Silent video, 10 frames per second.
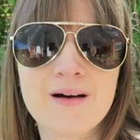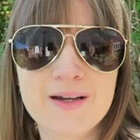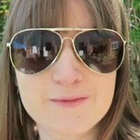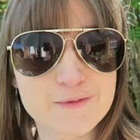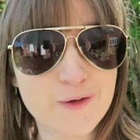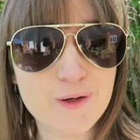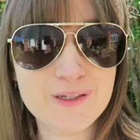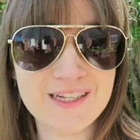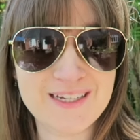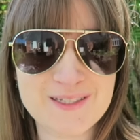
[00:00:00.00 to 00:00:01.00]
I have 4
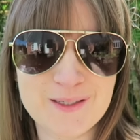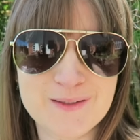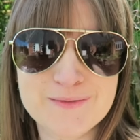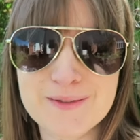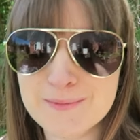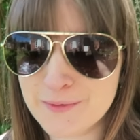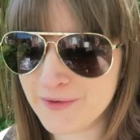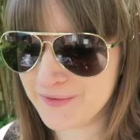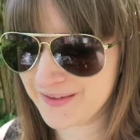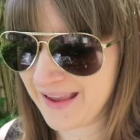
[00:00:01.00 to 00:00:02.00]
days off from
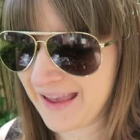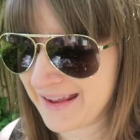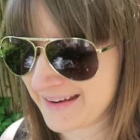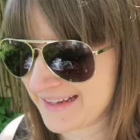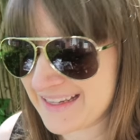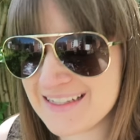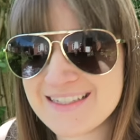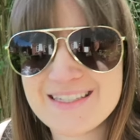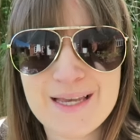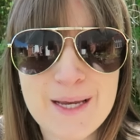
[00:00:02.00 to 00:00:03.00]
work and it
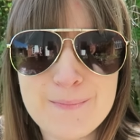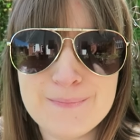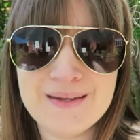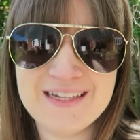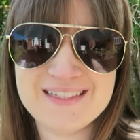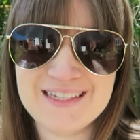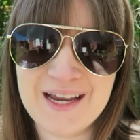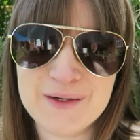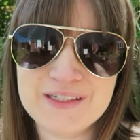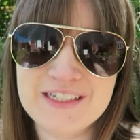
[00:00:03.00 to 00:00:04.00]
is amazing
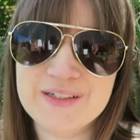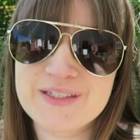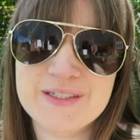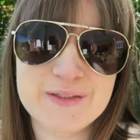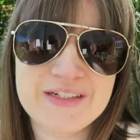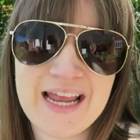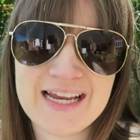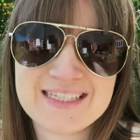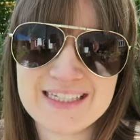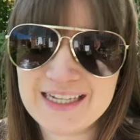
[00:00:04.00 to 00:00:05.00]
out here, so
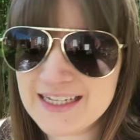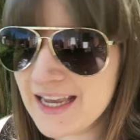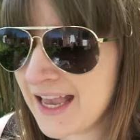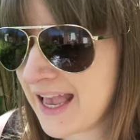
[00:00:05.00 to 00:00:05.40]
relaxing.